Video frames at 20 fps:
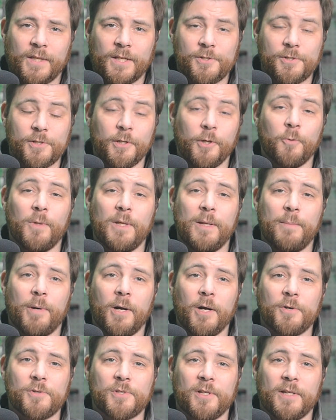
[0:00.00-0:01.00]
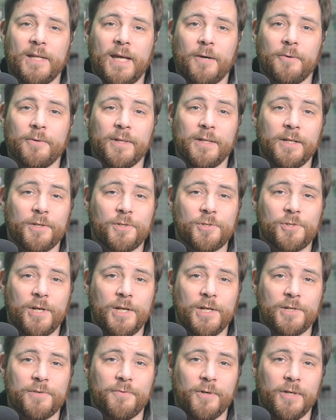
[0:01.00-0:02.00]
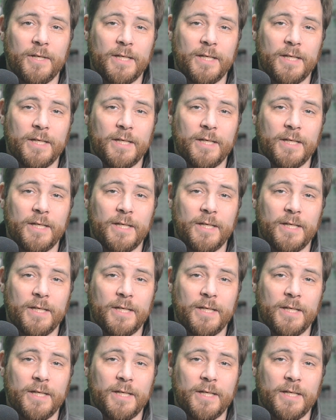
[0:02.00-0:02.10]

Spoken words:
slowly parceled out in exchange for